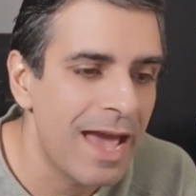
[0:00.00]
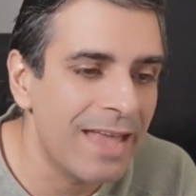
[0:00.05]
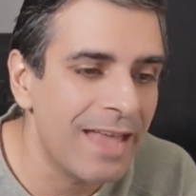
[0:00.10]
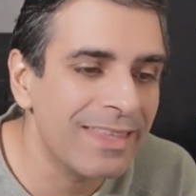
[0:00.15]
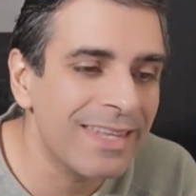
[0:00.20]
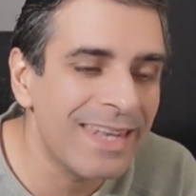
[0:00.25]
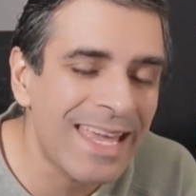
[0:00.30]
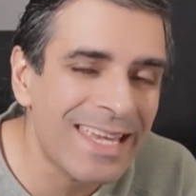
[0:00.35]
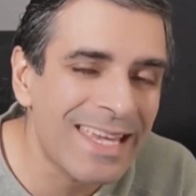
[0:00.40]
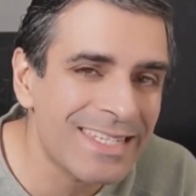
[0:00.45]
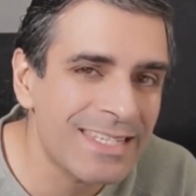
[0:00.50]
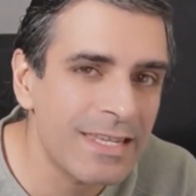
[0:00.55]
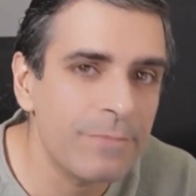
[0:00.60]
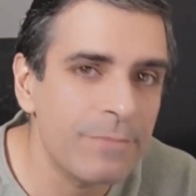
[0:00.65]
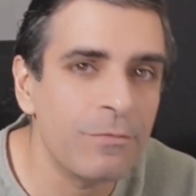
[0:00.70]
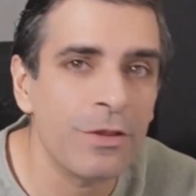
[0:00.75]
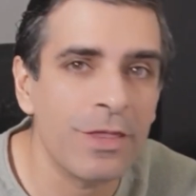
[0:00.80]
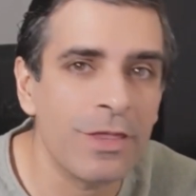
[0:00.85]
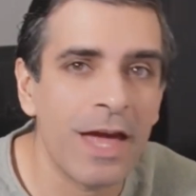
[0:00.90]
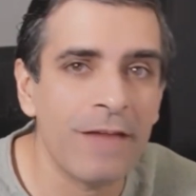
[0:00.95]
And the next
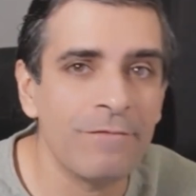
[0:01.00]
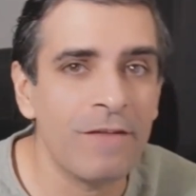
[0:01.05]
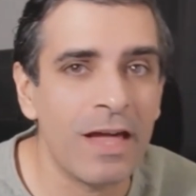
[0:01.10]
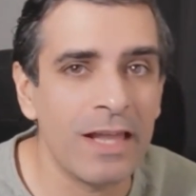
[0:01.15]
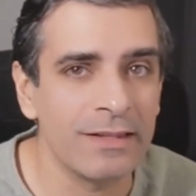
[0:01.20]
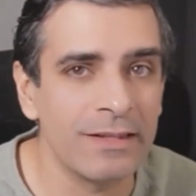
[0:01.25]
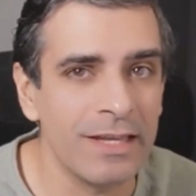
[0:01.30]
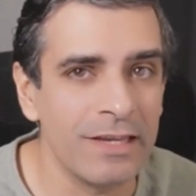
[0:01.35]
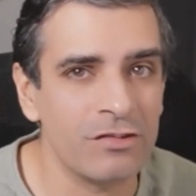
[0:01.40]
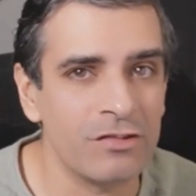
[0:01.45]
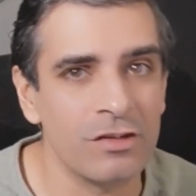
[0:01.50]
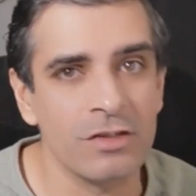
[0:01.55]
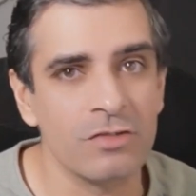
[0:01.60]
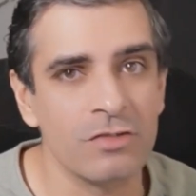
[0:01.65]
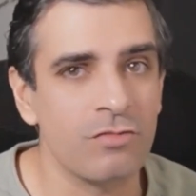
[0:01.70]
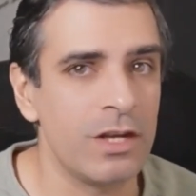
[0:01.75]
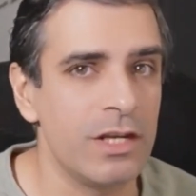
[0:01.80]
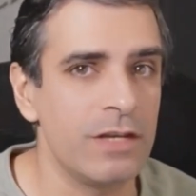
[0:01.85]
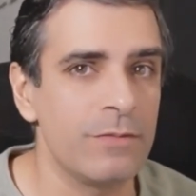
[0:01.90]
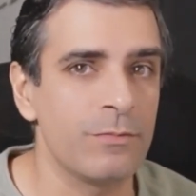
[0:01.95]
step for that validation
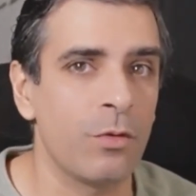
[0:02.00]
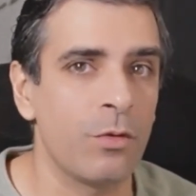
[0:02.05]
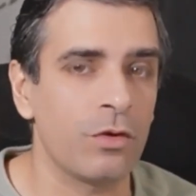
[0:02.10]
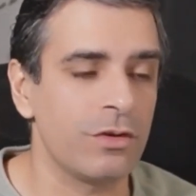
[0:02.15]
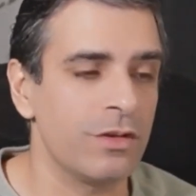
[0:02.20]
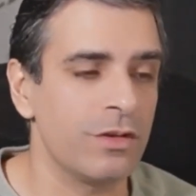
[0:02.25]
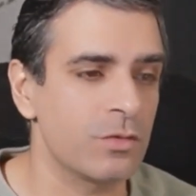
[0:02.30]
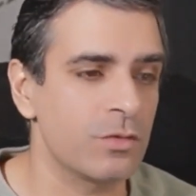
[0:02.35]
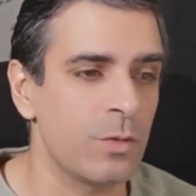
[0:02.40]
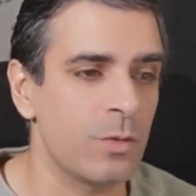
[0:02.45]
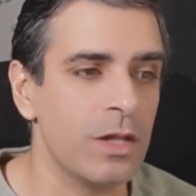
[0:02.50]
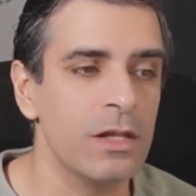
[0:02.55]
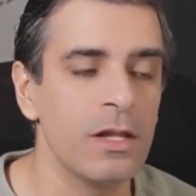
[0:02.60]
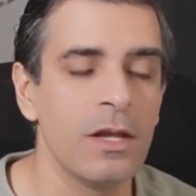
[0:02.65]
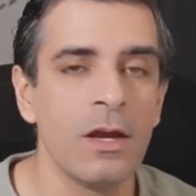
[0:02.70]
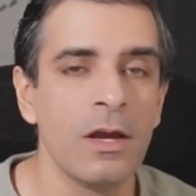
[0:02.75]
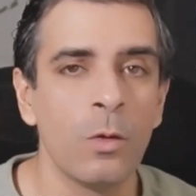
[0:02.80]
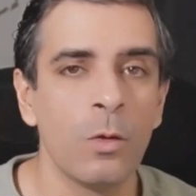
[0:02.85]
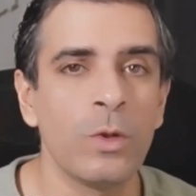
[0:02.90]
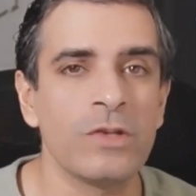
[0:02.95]
is really important as well,
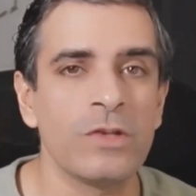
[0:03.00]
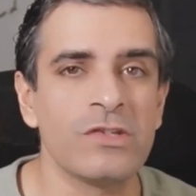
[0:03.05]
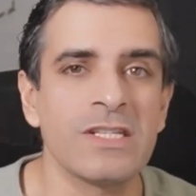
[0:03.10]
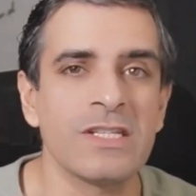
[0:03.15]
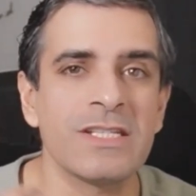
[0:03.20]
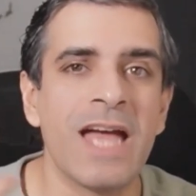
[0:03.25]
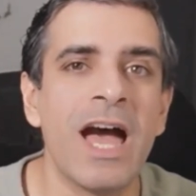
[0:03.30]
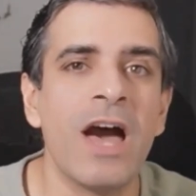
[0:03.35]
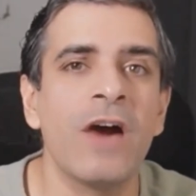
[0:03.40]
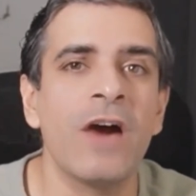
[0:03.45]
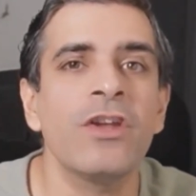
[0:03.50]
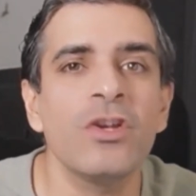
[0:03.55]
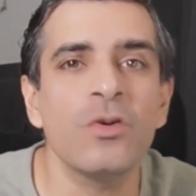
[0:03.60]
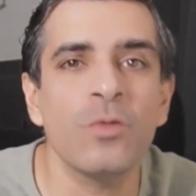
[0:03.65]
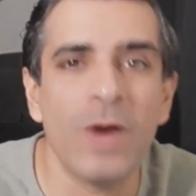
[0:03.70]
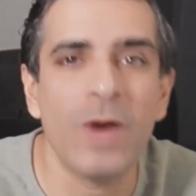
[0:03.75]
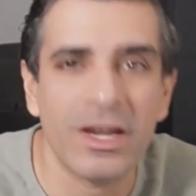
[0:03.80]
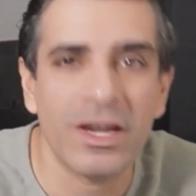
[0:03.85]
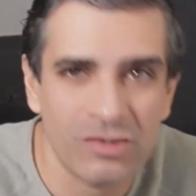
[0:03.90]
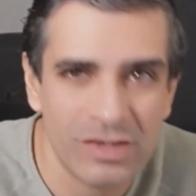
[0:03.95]
which is how do
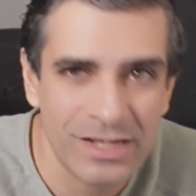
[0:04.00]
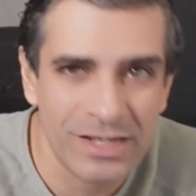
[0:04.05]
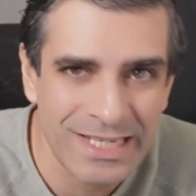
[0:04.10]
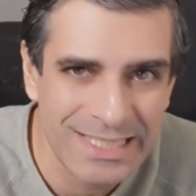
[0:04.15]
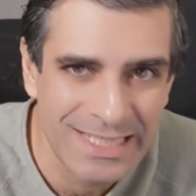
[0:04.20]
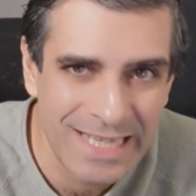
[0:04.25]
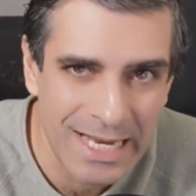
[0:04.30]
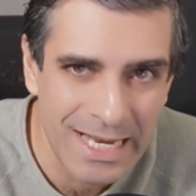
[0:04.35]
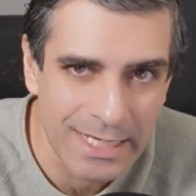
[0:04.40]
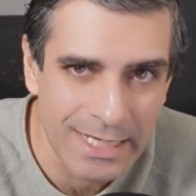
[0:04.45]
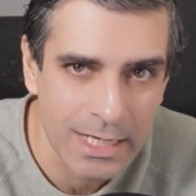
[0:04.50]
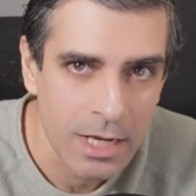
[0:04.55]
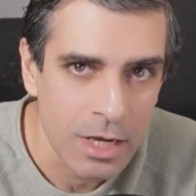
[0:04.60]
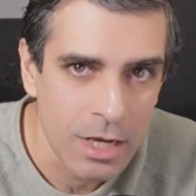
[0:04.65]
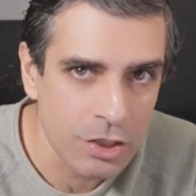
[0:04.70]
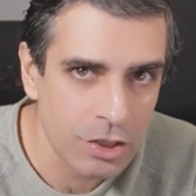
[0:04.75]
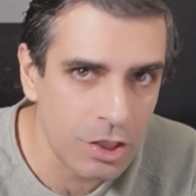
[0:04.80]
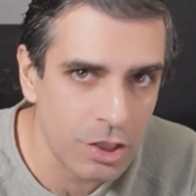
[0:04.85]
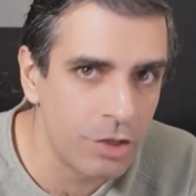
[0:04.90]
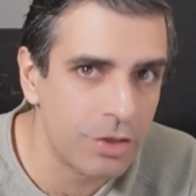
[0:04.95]
you actually sell it?
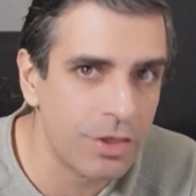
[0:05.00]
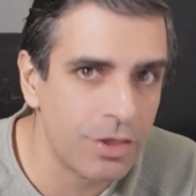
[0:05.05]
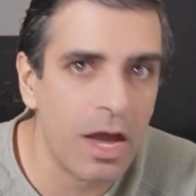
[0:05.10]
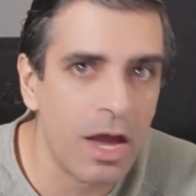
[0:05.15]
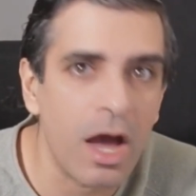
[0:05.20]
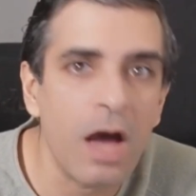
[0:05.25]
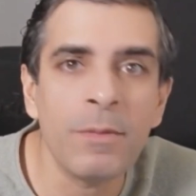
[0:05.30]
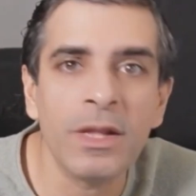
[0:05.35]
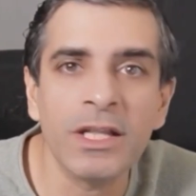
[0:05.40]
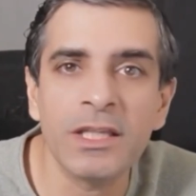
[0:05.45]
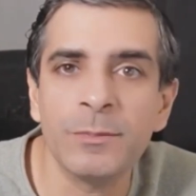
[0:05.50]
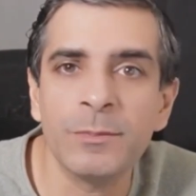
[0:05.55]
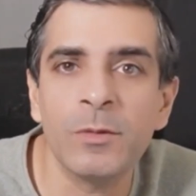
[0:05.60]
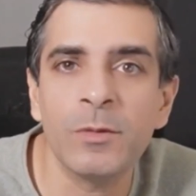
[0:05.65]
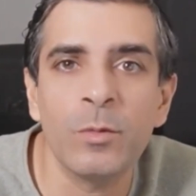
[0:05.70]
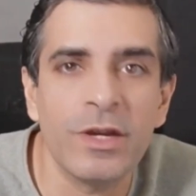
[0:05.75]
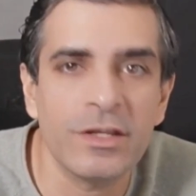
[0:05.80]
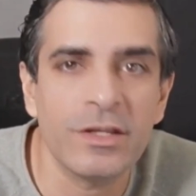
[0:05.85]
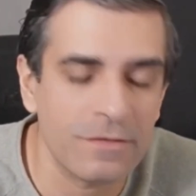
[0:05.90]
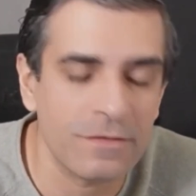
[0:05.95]
So look, there are
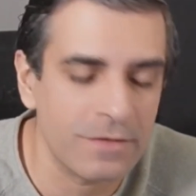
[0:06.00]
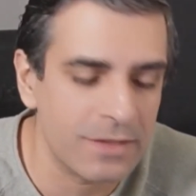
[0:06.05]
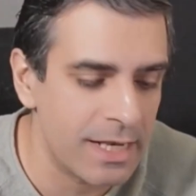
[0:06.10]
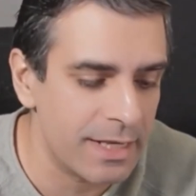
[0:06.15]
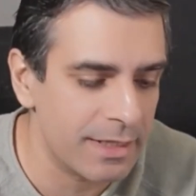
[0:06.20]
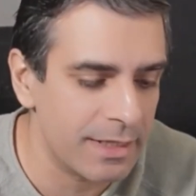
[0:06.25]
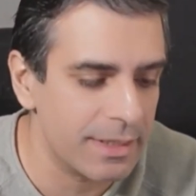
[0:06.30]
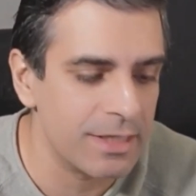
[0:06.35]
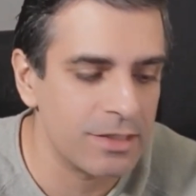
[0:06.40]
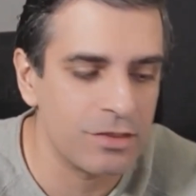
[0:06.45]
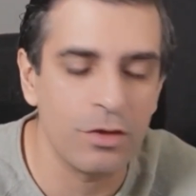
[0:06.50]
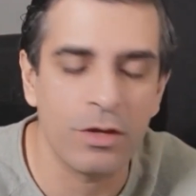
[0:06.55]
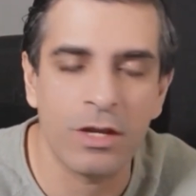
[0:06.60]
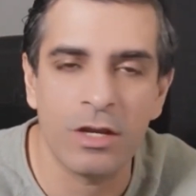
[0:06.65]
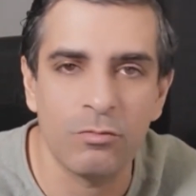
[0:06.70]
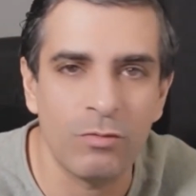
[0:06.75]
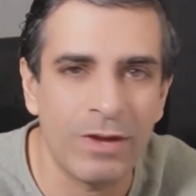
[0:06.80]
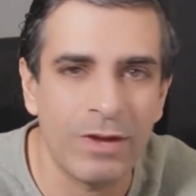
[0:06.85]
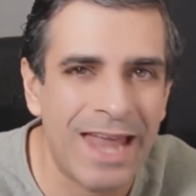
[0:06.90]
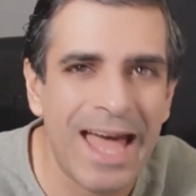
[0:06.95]
multiple ways of selling this. You
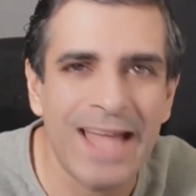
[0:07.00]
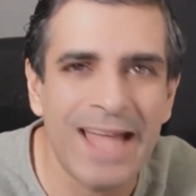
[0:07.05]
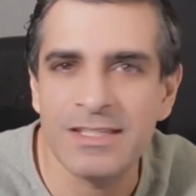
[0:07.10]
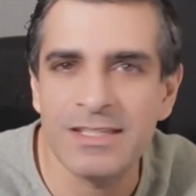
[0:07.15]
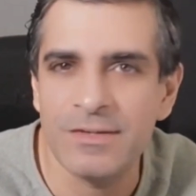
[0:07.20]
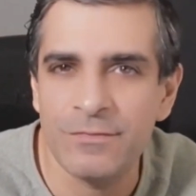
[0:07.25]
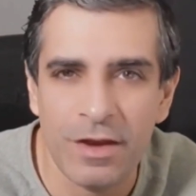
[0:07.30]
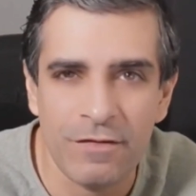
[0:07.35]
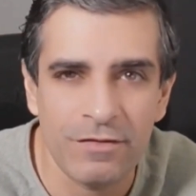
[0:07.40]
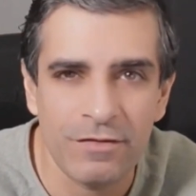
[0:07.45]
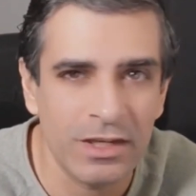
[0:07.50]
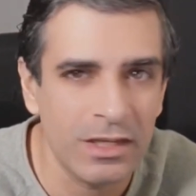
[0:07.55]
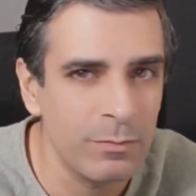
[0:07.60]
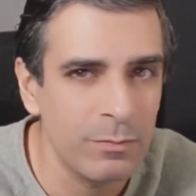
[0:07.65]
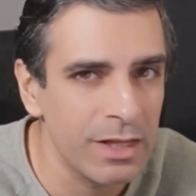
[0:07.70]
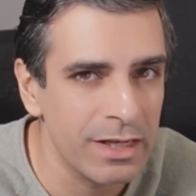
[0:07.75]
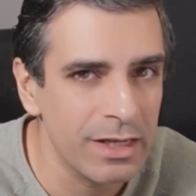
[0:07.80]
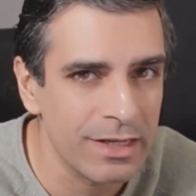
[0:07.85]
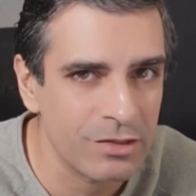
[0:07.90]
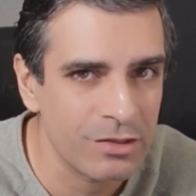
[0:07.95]
can run ads. If you have an
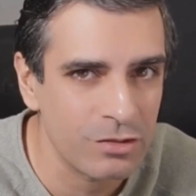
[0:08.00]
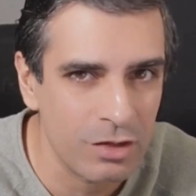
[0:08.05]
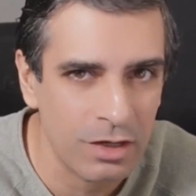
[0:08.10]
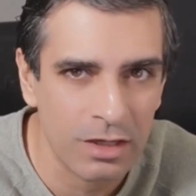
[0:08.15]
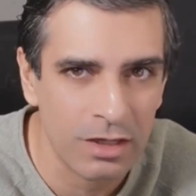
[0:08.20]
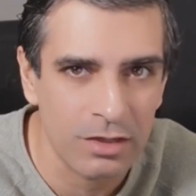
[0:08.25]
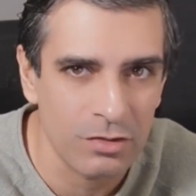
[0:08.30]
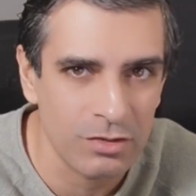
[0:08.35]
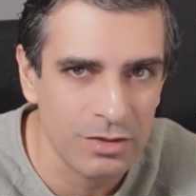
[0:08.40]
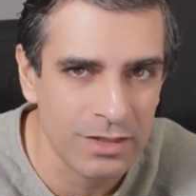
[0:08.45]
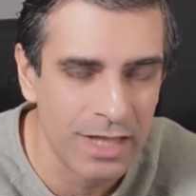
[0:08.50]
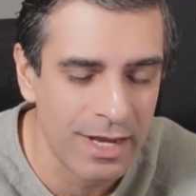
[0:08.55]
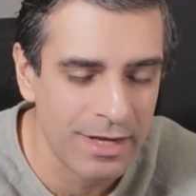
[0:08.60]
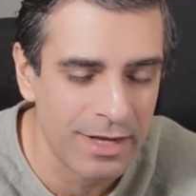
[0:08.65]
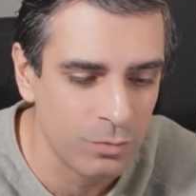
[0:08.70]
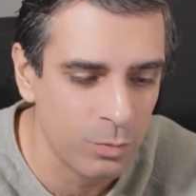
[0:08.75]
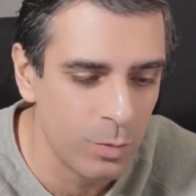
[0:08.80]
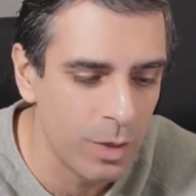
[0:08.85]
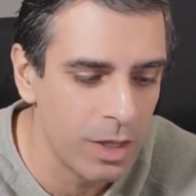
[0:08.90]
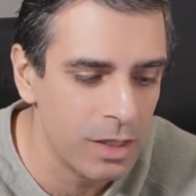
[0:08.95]
email list, you can use that
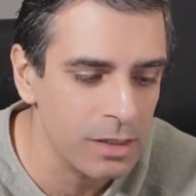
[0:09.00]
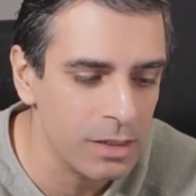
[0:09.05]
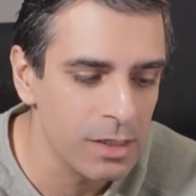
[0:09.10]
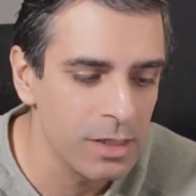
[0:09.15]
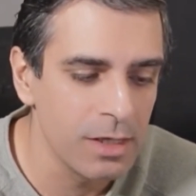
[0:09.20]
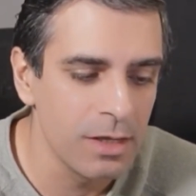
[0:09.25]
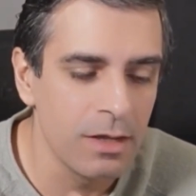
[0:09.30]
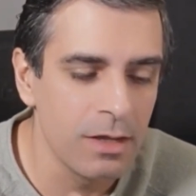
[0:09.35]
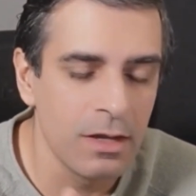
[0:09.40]
as well.